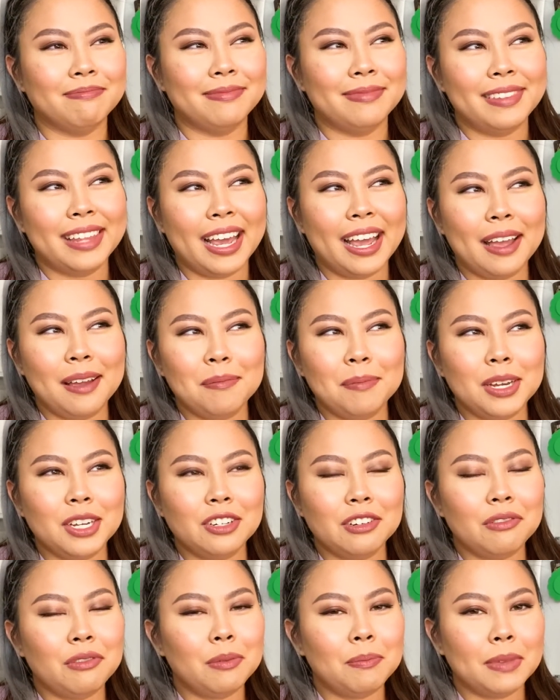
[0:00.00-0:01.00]
that much
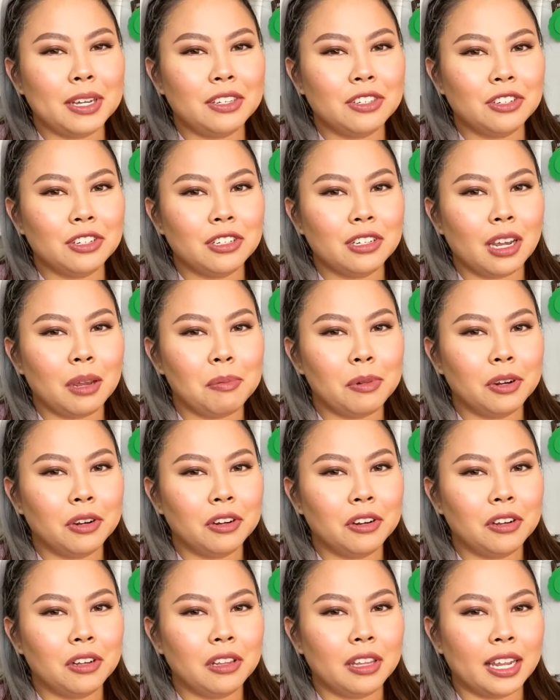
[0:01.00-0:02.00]
of a mustard type of
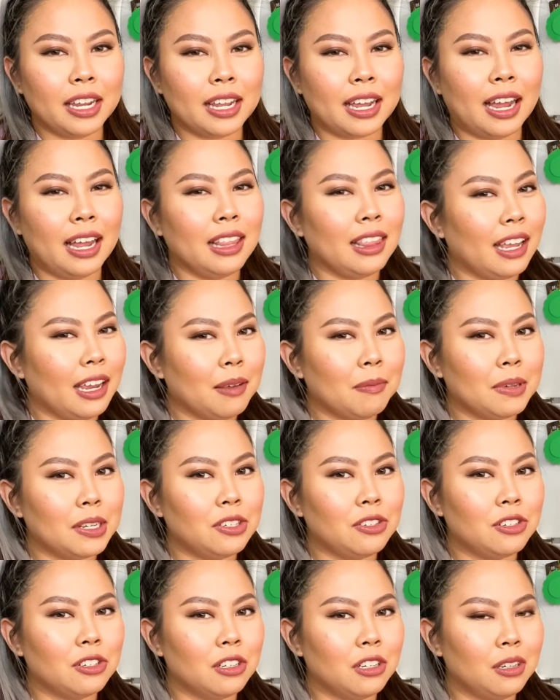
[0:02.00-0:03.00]
girl. Like I like
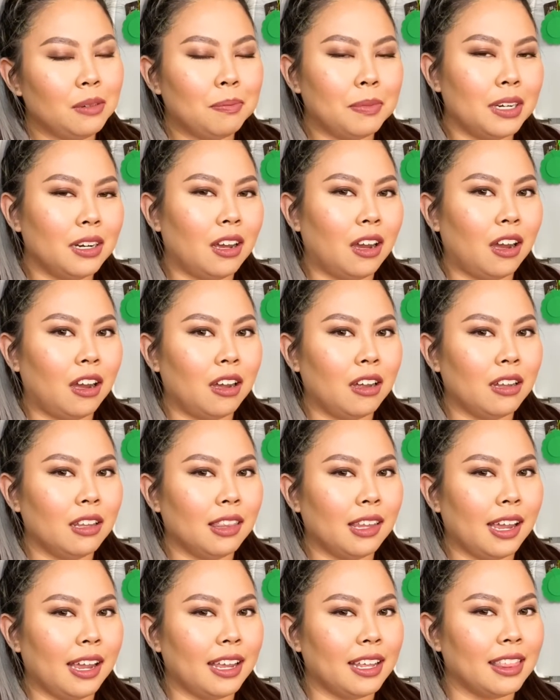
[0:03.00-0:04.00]
mustard, but not
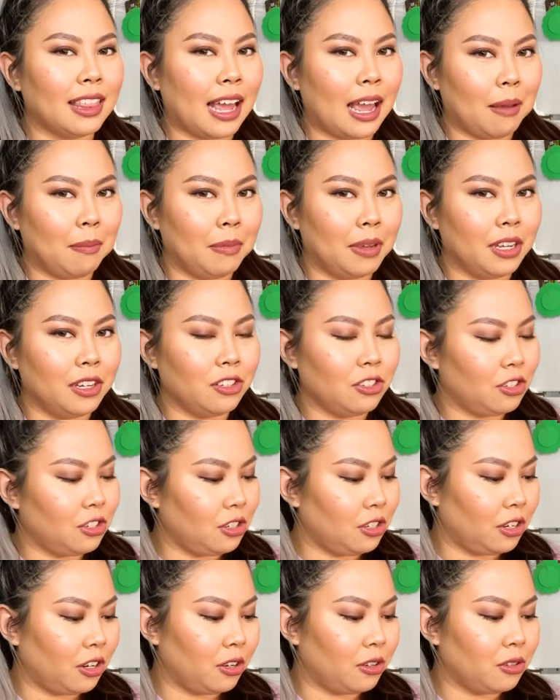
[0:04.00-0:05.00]
like that much,
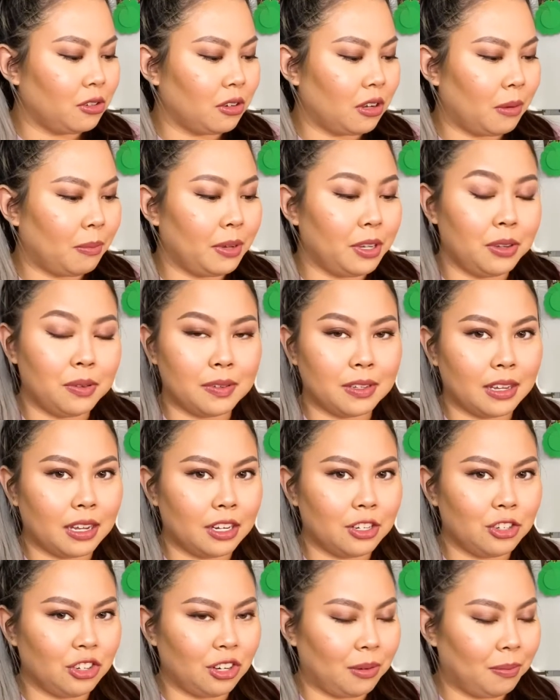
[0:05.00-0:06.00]
you know, so I'm gonna use
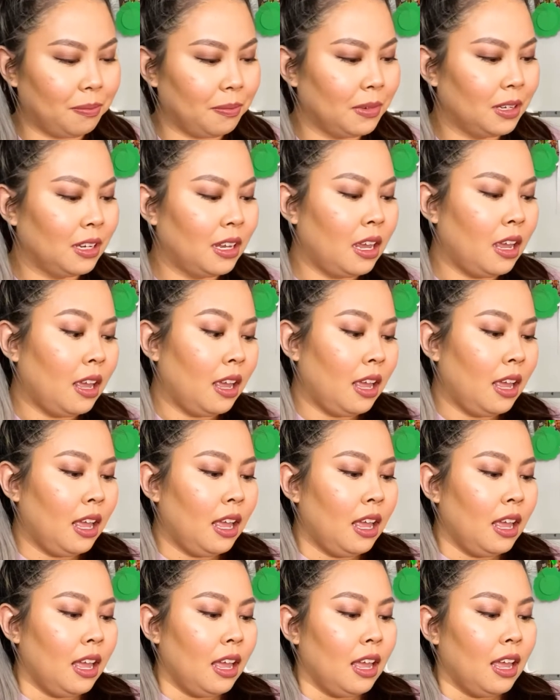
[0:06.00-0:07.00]
ketchup.
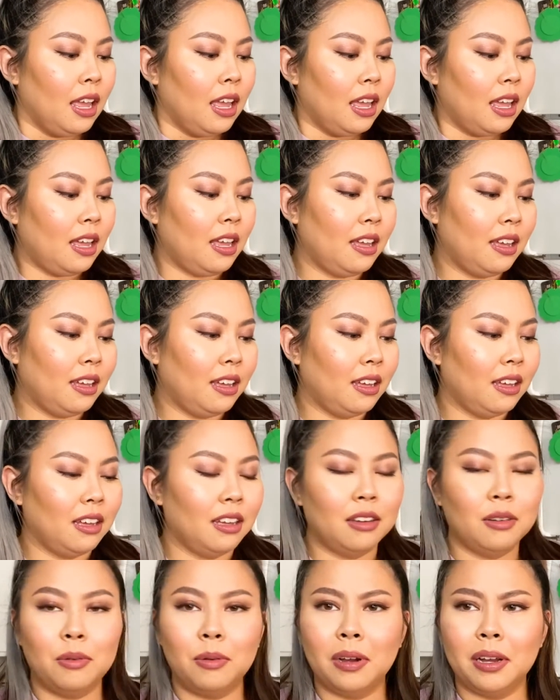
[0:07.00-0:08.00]

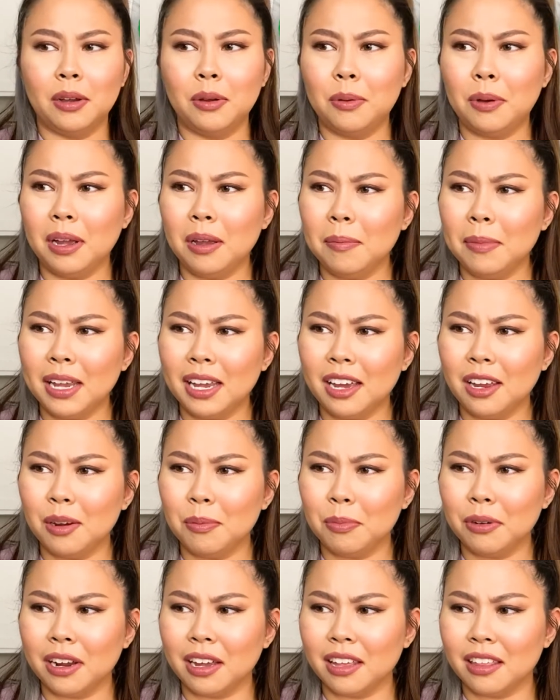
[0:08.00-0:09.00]
I'm out of
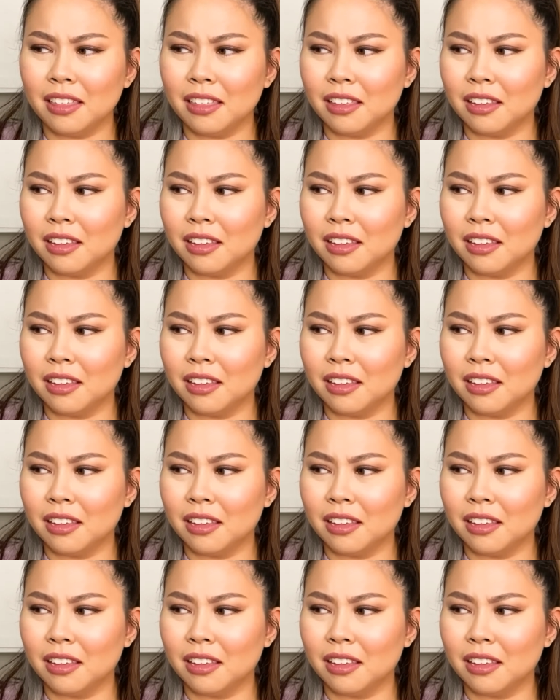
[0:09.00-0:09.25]
breath.